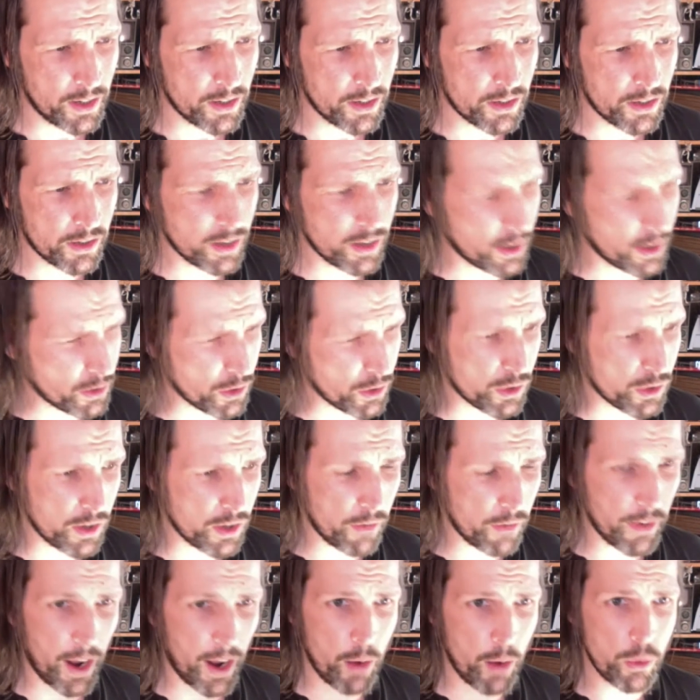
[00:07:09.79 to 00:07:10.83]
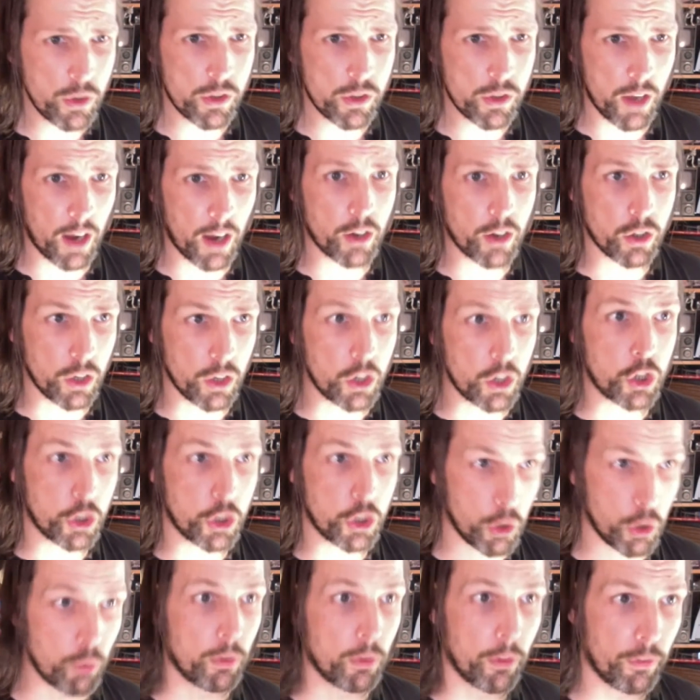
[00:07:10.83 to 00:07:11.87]
6 or 7 hours to actually
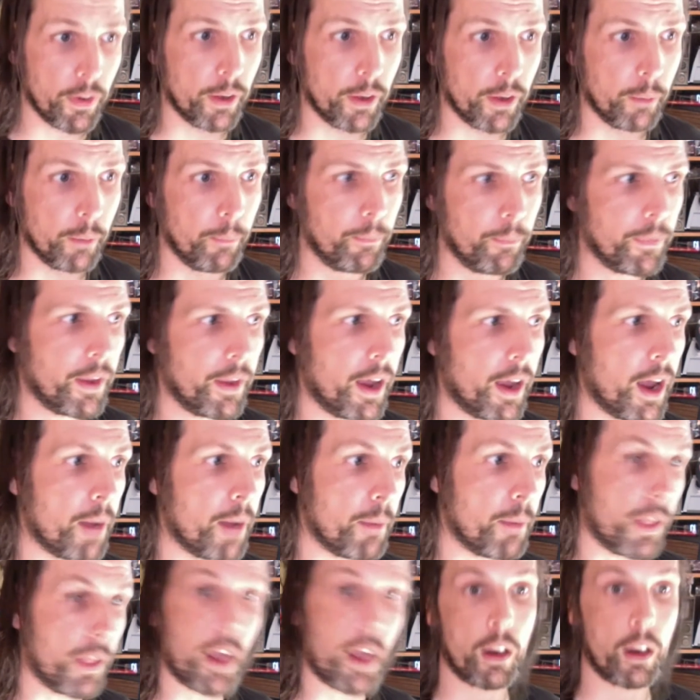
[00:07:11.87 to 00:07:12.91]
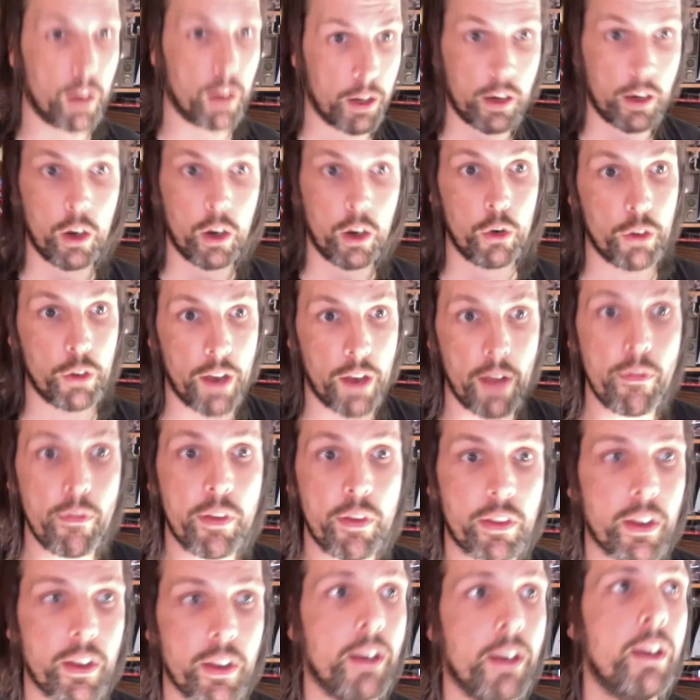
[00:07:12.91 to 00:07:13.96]
shoot the film, and that included
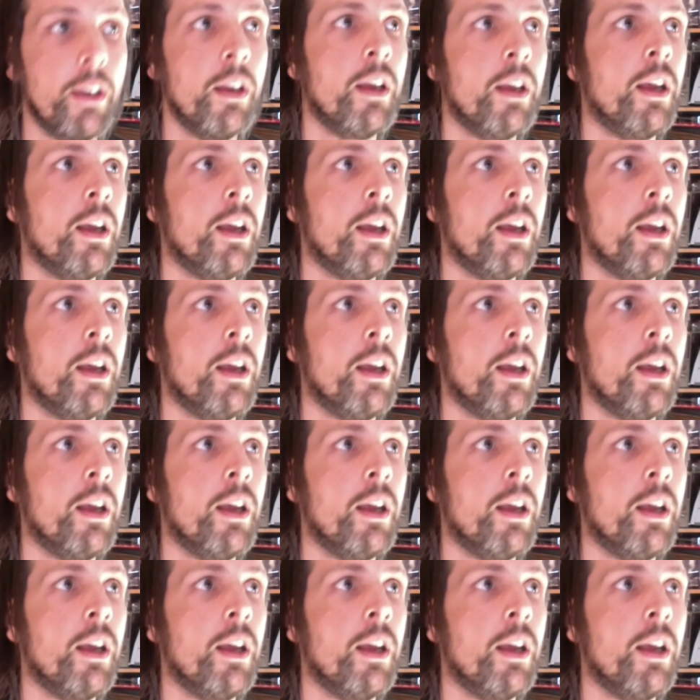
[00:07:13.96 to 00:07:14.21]
everything,